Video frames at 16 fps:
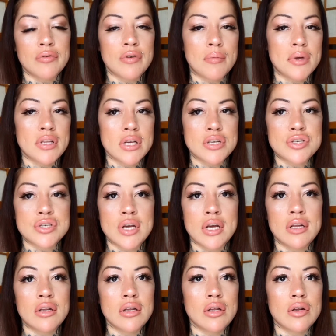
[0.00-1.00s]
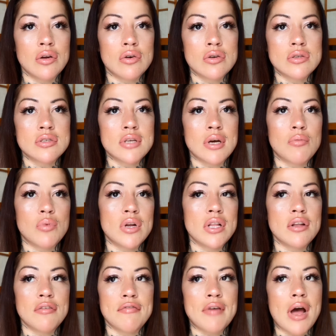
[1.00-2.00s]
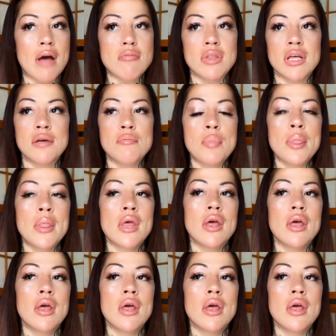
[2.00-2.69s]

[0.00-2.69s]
from addiction, someone in their family.